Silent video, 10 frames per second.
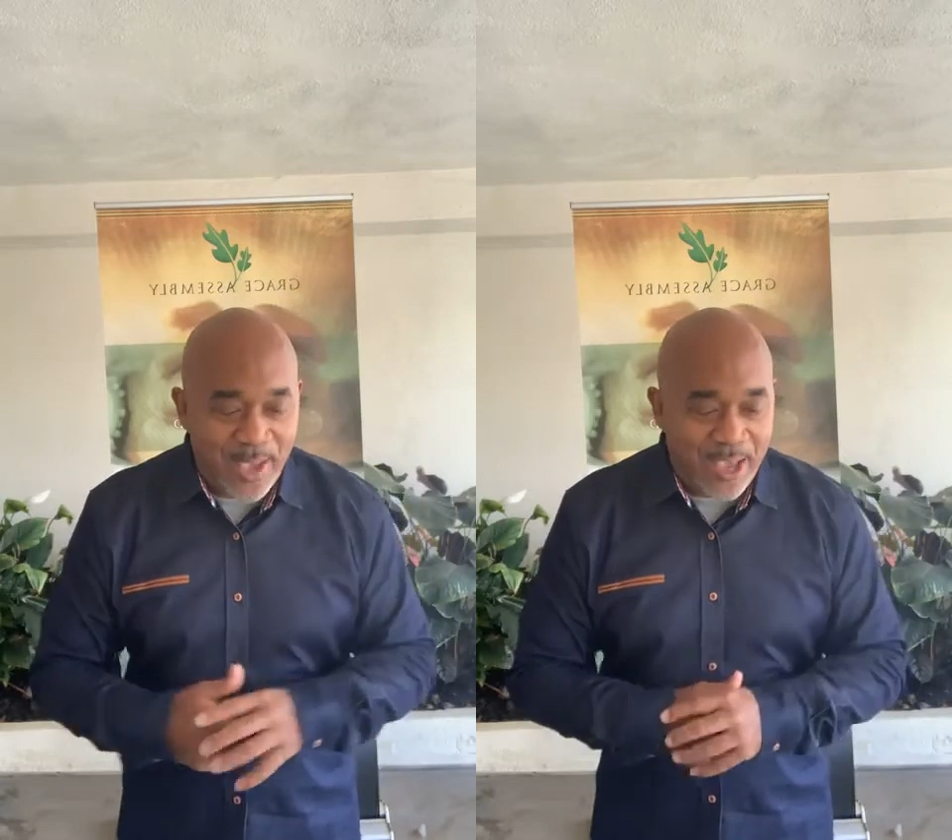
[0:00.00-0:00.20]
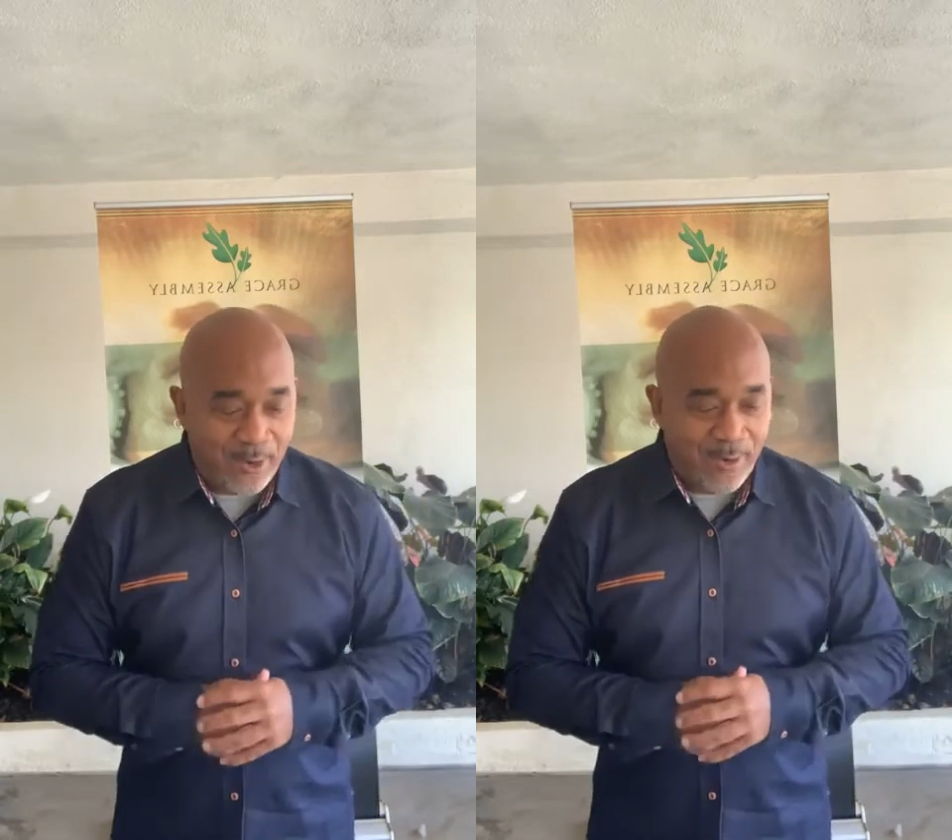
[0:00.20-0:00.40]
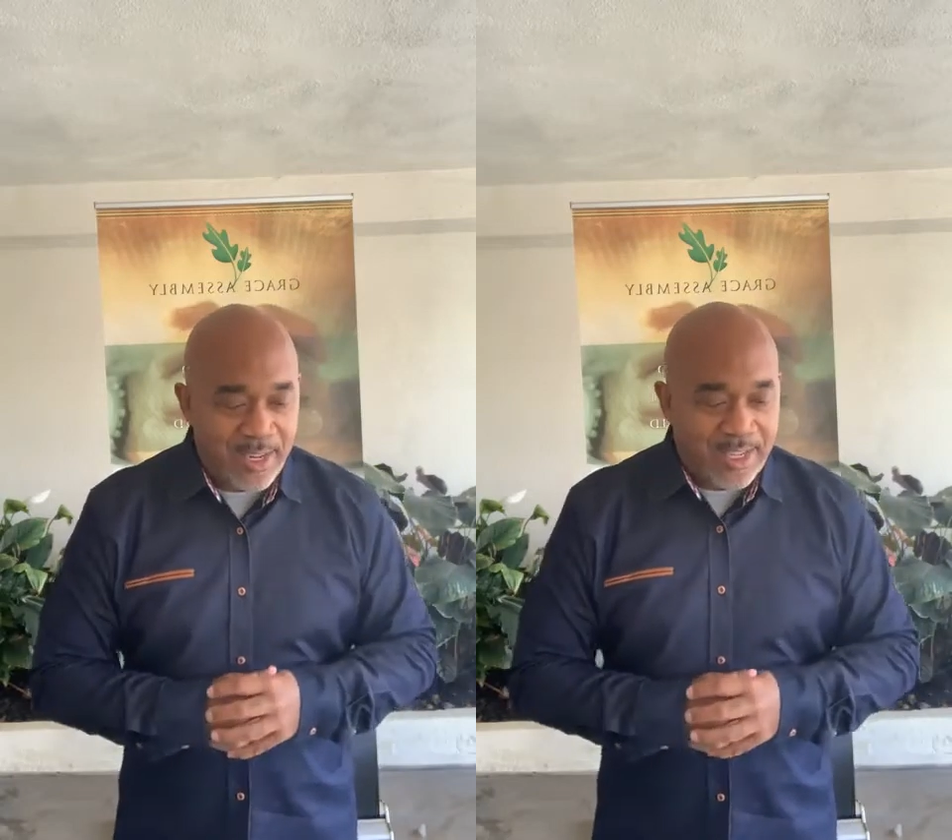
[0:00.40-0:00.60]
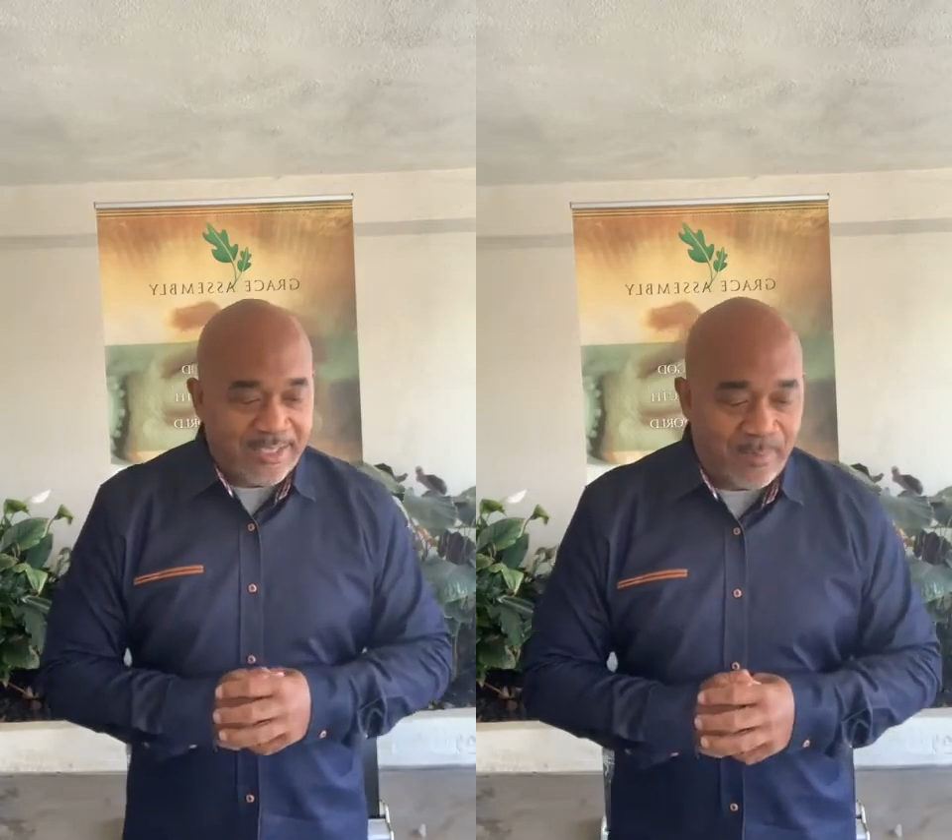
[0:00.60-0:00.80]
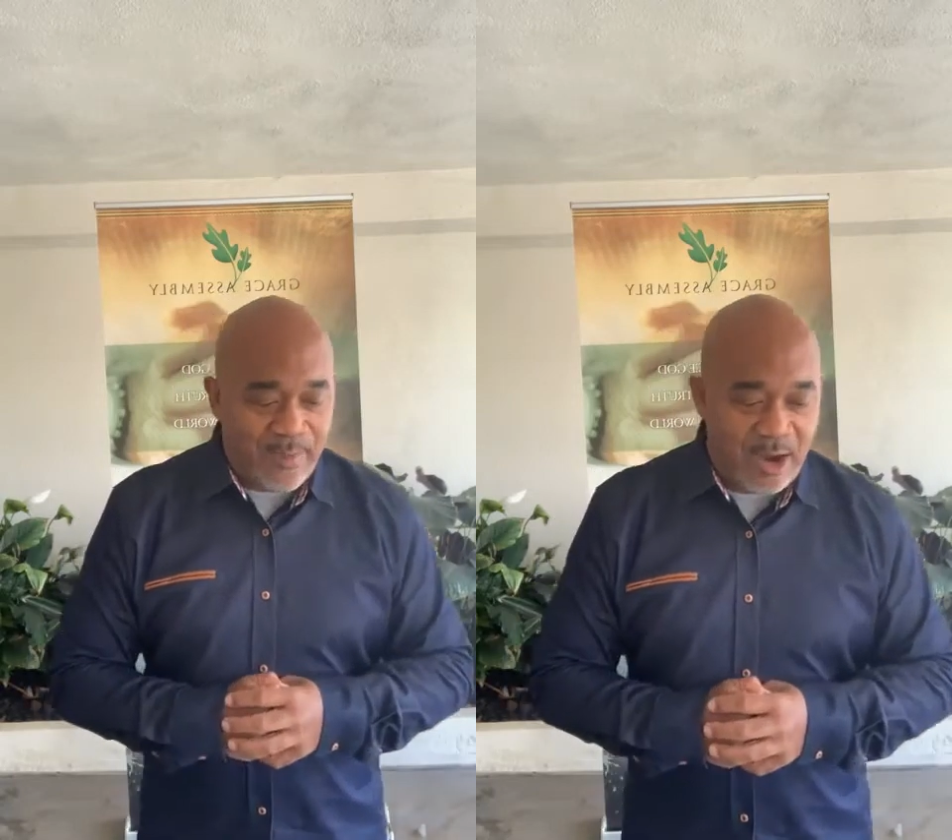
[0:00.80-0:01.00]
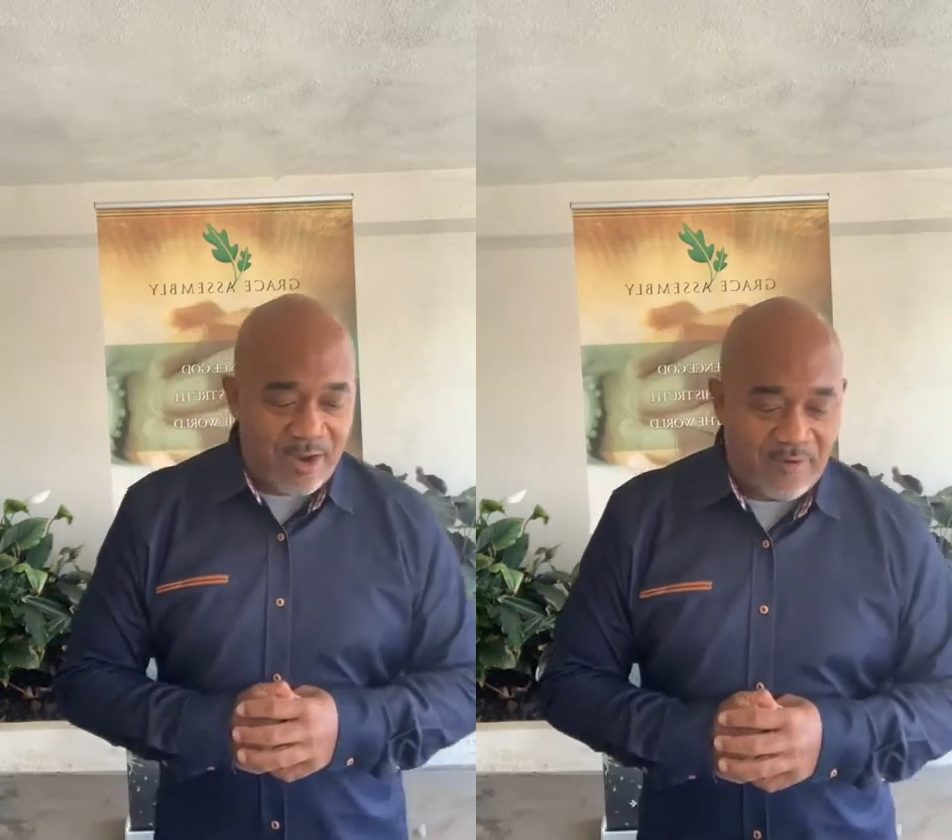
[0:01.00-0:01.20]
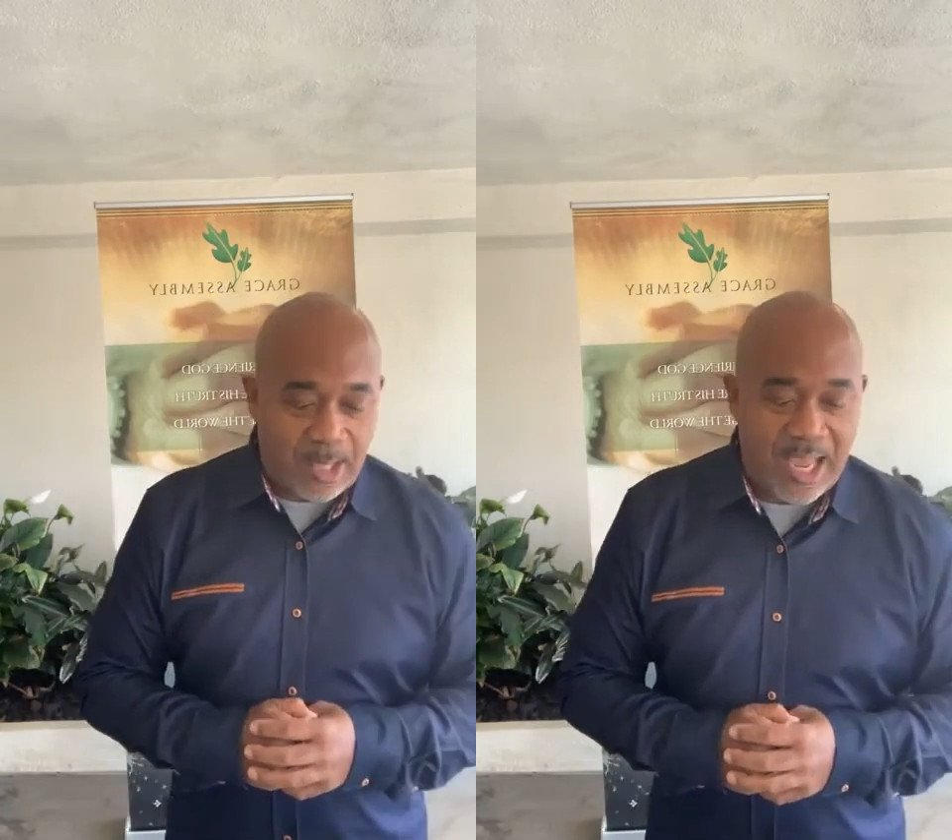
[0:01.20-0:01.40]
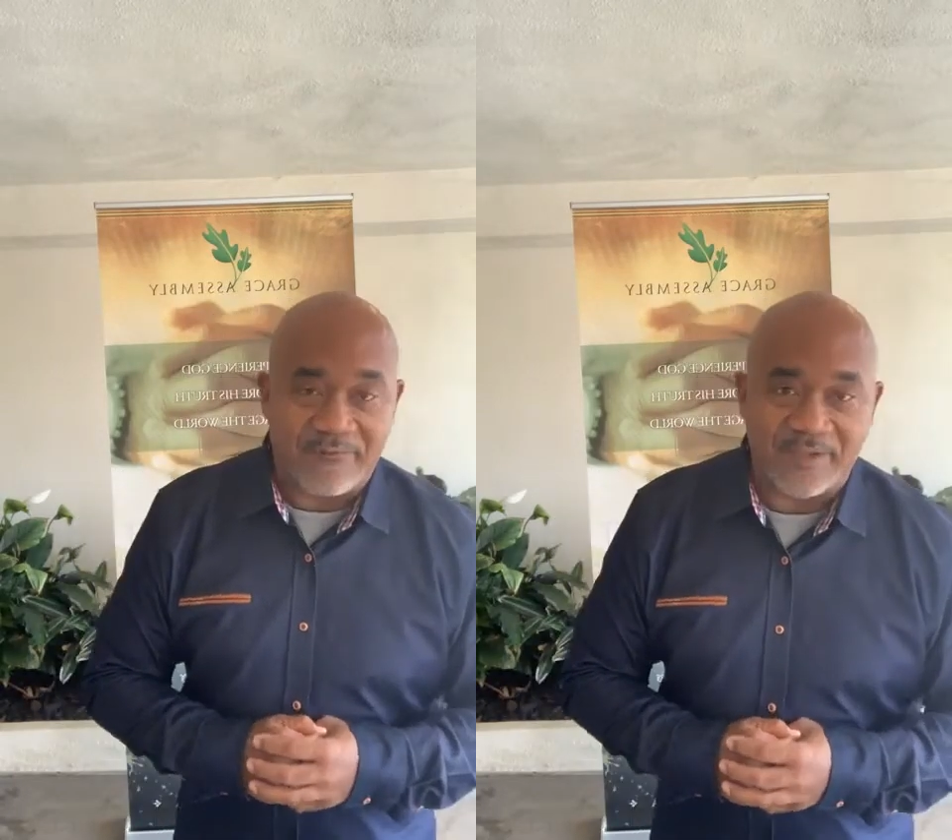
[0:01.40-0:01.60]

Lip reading: better in some area of our life.